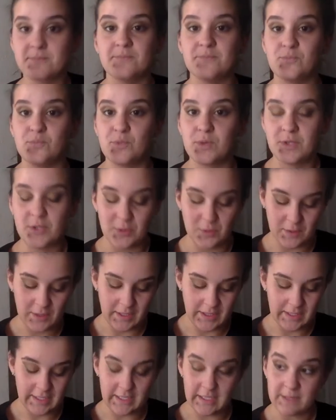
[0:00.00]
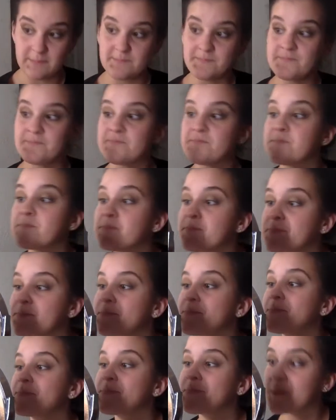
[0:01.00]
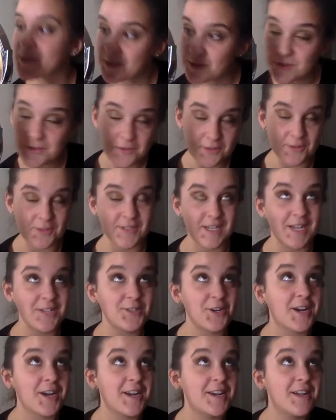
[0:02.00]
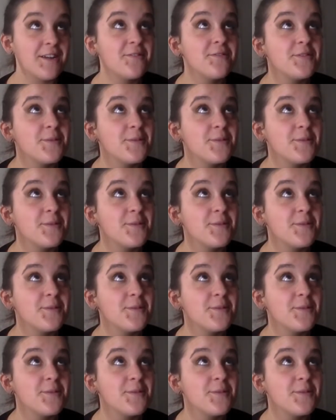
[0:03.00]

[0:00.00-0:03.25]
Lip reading: when you really didn't. So is that dark enough?